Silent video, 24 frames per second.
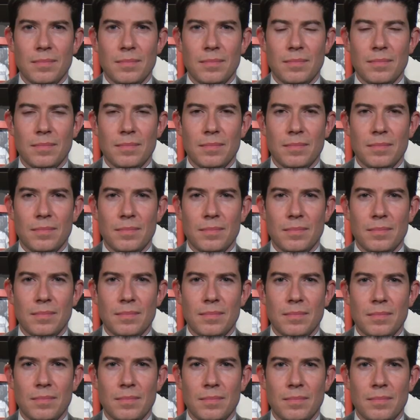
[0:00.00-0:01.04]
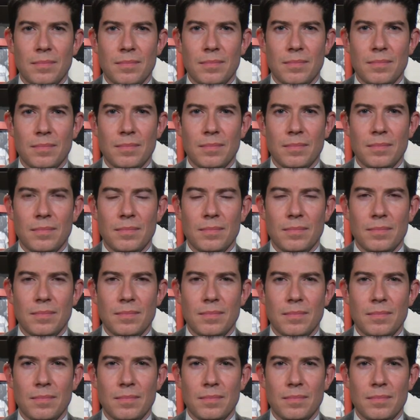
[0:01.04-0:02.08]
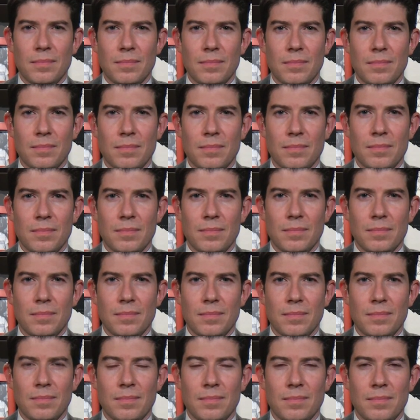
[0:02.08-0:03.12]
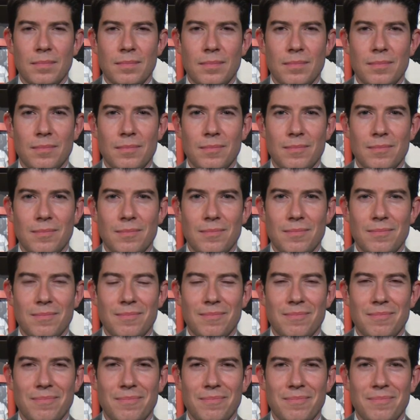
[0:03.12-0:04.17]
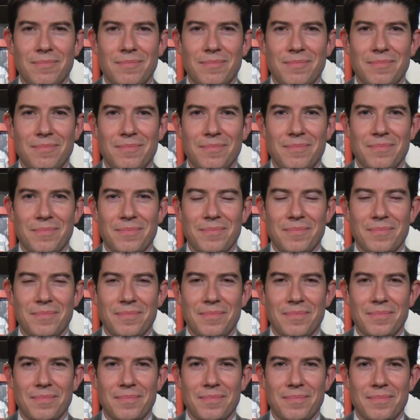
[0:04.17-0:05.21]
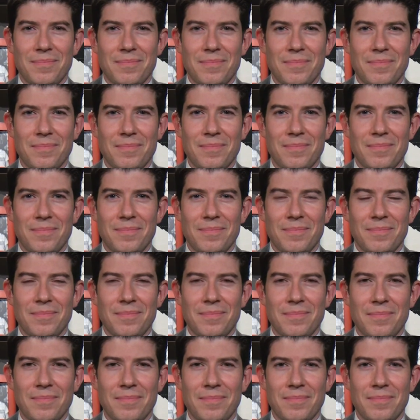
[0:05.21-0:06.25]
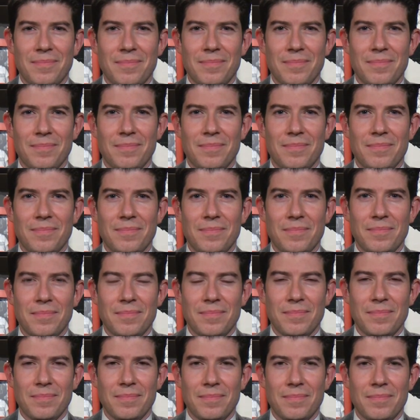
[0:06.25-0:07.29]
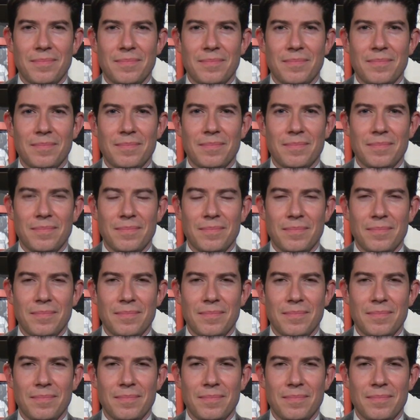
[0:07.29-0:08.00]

(silent)